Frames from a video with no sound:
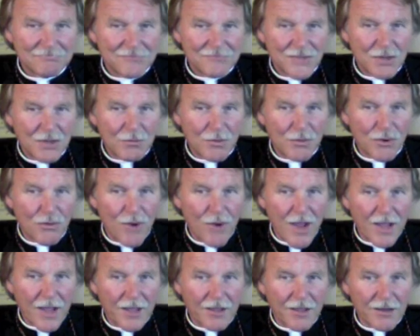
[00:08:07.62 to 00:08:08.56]
the
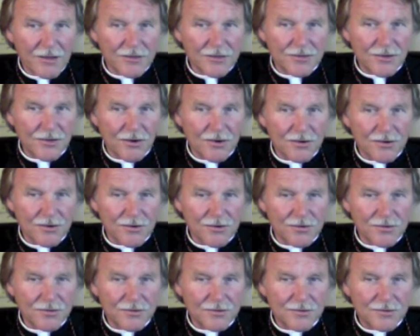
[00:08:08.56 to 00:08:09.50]
miraculous
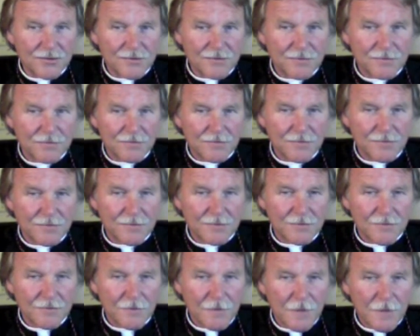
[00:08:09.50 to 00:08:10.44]
occurs.
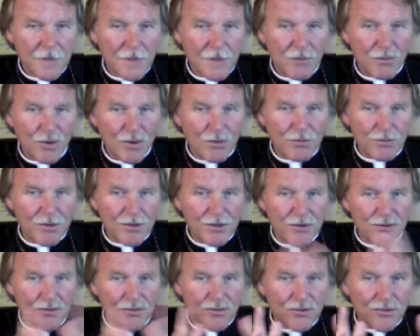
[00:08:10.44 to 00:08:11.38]
We will
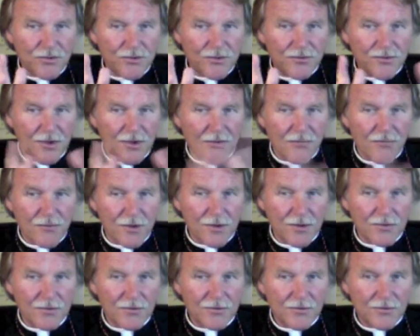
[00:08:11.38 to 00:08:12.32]
endure the
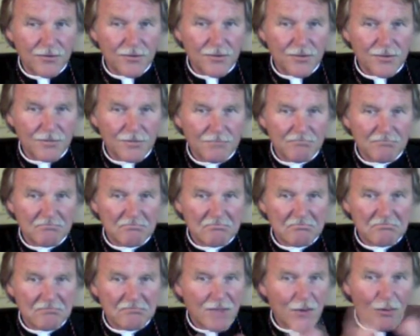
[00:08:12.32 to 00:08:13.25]
sufferings.
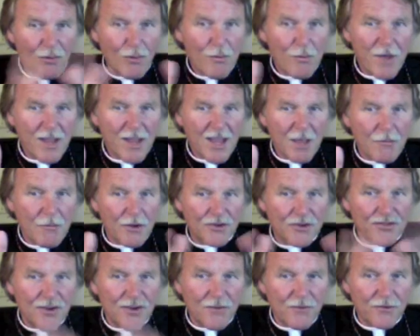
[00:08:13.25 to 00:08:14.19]
They won't make that
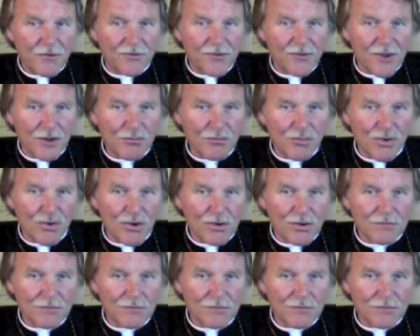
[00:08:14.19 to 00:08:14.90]
much difference anymore.